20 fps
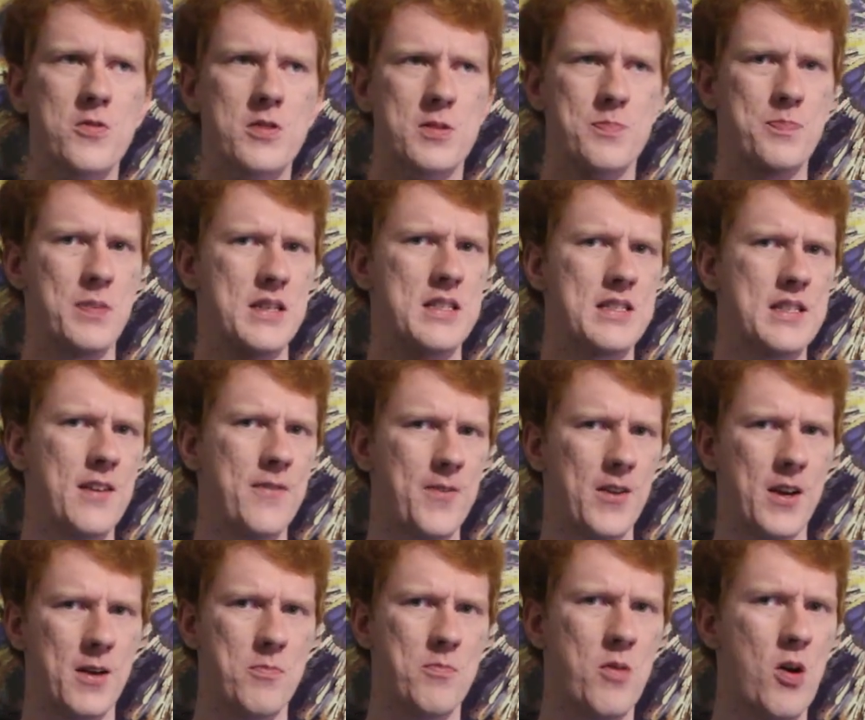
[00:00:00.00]

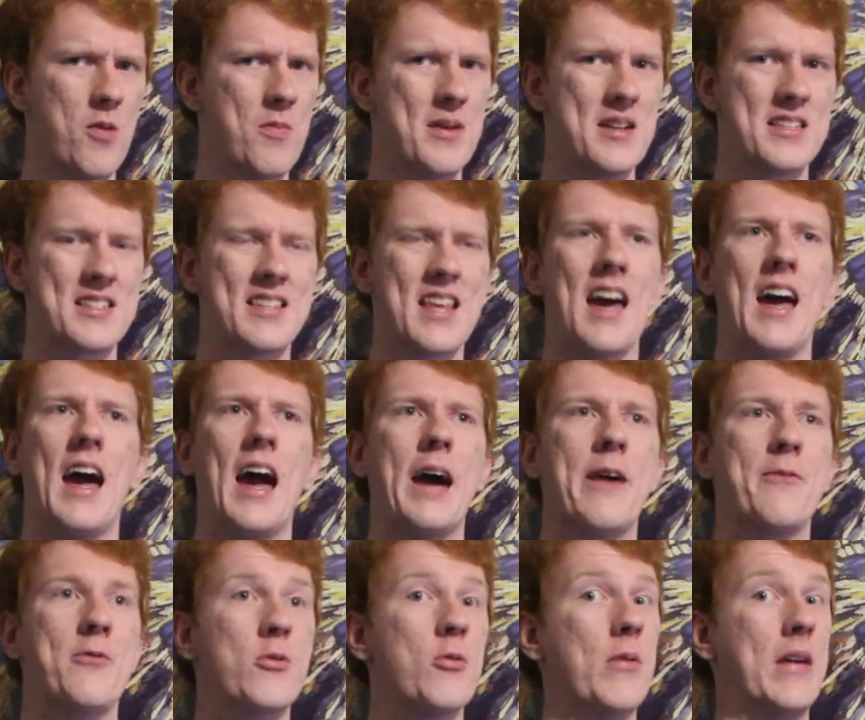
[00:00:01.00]
specific moments that
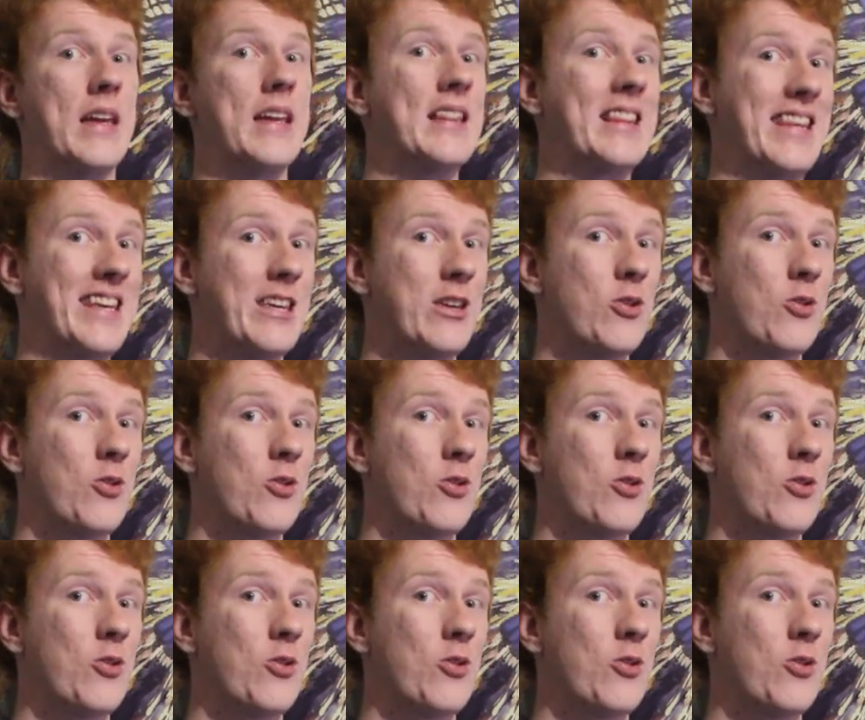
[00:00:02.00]
have really